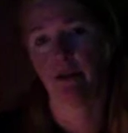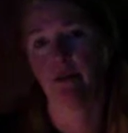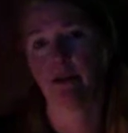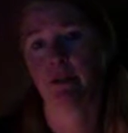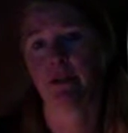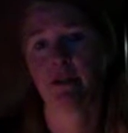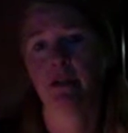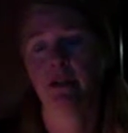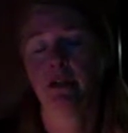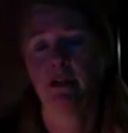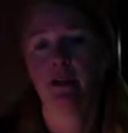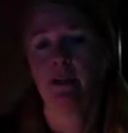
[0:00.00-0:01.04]
It's
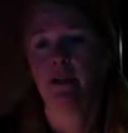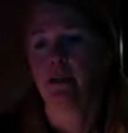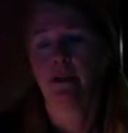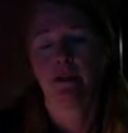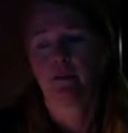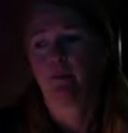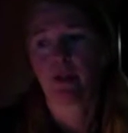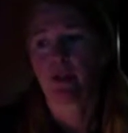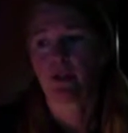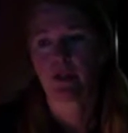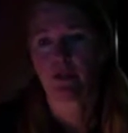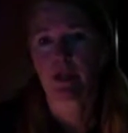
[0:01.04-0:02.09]

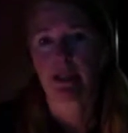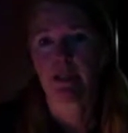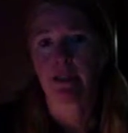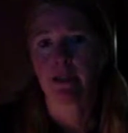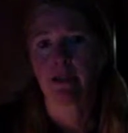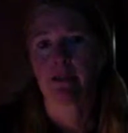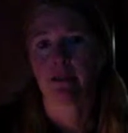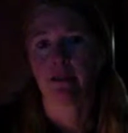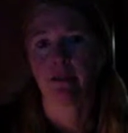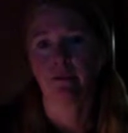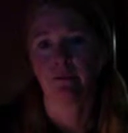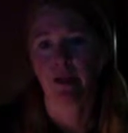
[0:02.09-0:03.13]
just recognizing in a
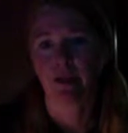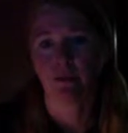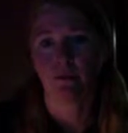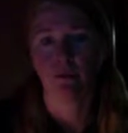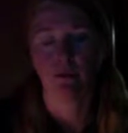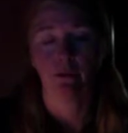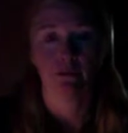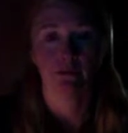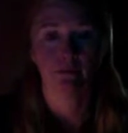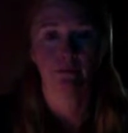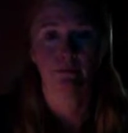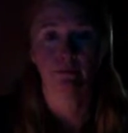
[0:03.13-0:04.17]
factual,
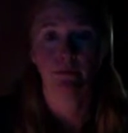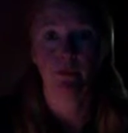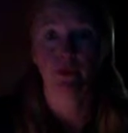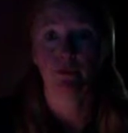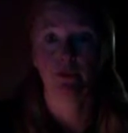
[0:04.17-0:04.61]
neutral